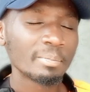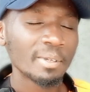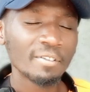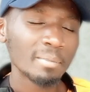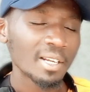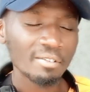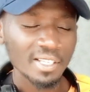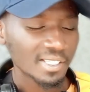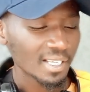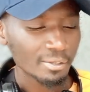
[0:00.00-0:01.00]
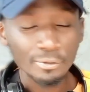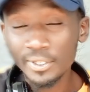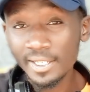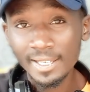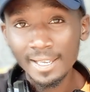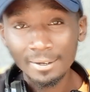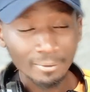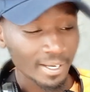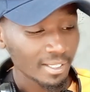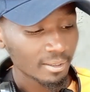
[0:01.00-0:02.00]
be familiar with the scale. You see?
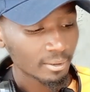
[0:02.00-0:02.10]
Why?